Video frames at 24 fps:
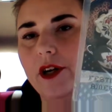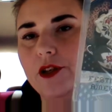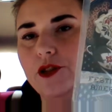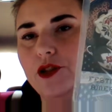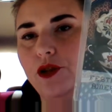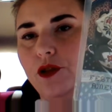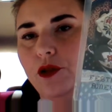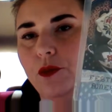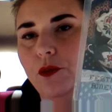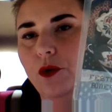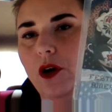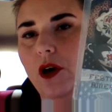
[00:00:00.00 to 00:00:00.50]
And
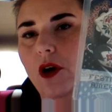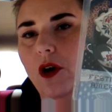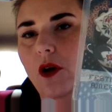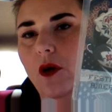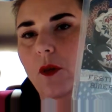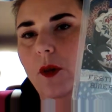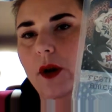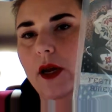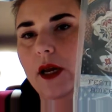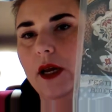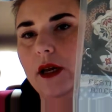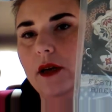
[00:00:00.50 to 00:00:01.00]
then it was
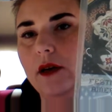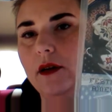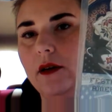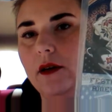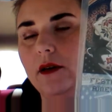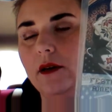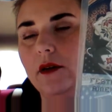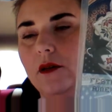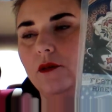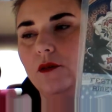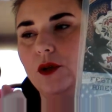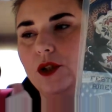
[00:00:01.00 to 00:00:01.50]
there,
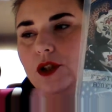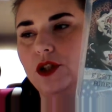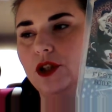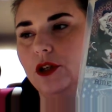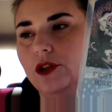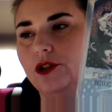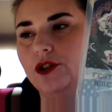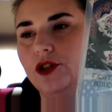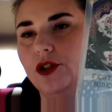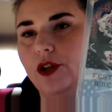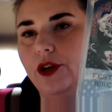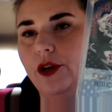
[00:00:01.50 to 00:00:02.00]
and it was
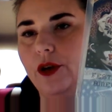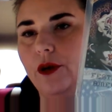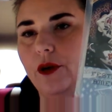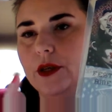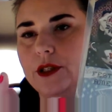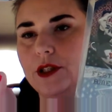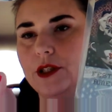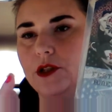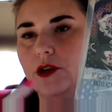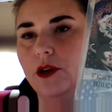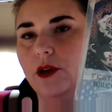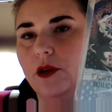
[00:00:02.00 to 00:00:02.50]
15%